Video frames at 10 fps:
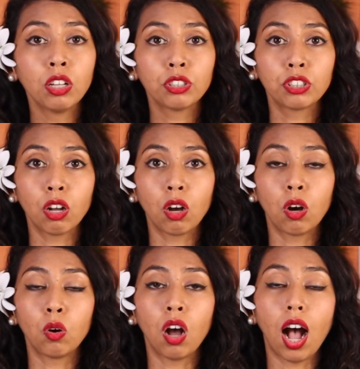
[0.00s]

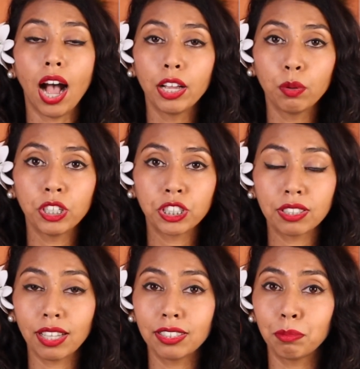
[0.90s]
So I always
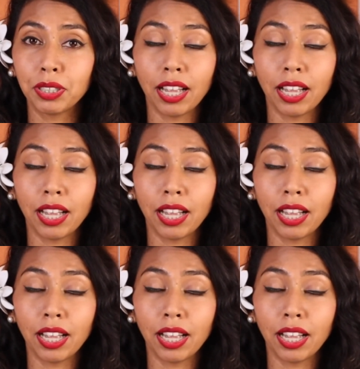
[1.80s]
just like to bring